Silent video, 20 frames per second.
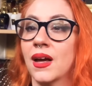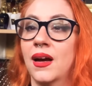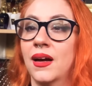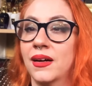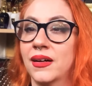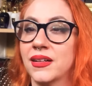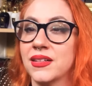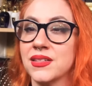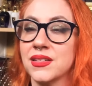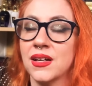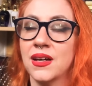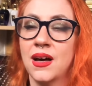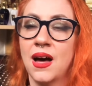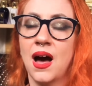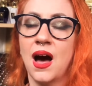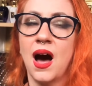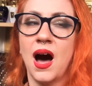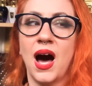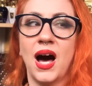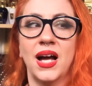And
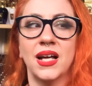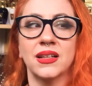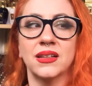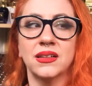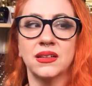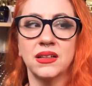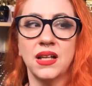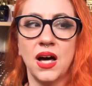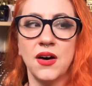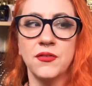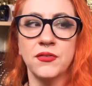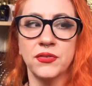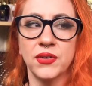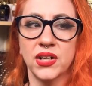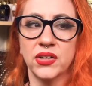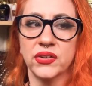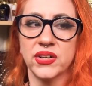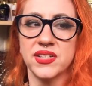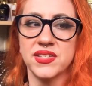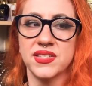I love
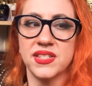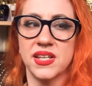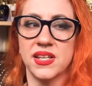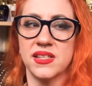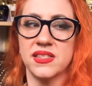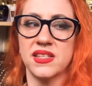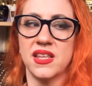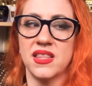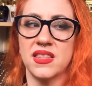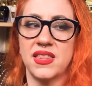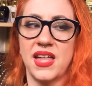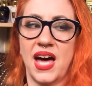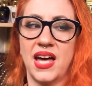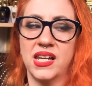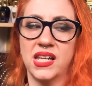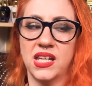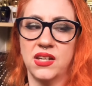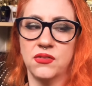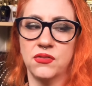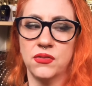fragrances that
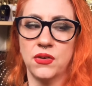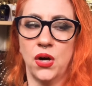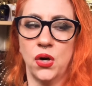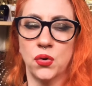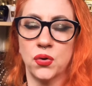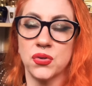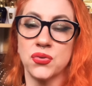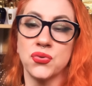evoke